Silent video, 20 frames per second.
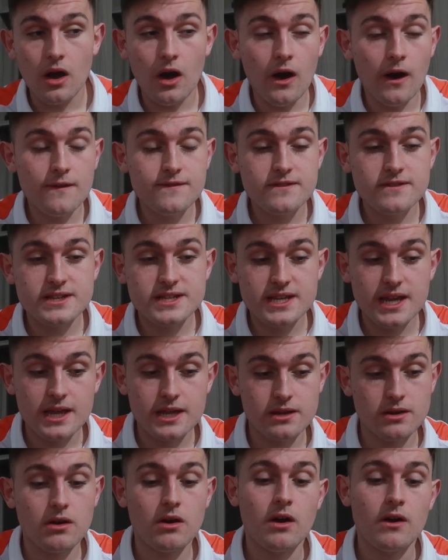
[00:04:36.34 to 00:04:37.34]
After the
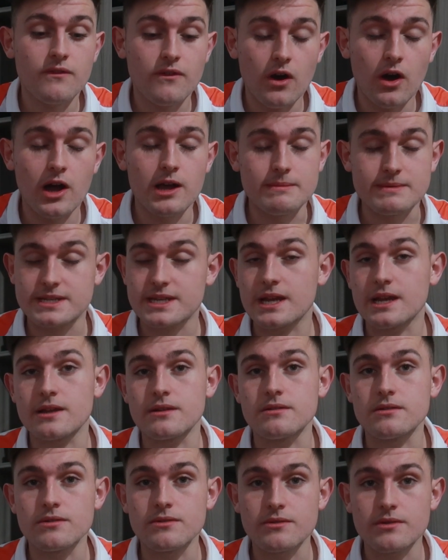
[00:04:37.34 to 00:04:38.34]
second half, I'm
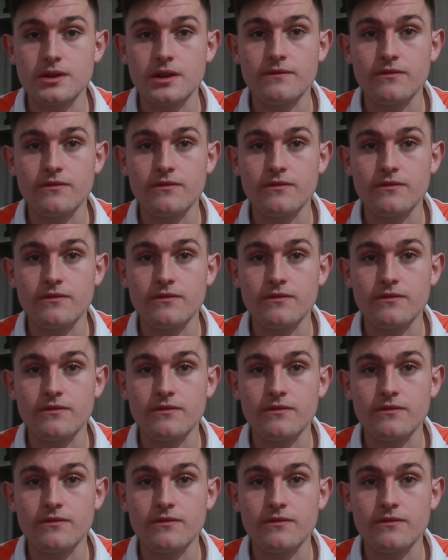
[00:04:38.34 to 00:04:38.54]
saying Luton